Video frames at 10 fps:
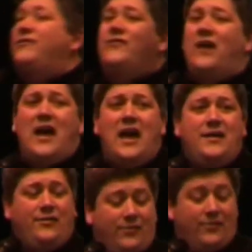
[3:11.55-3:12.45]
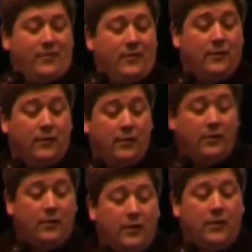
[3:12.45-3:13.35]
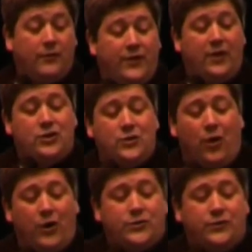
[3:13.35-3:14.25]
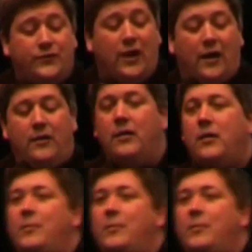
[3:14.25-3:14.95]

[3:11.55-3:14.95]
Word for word: and faith. These you ought to have done,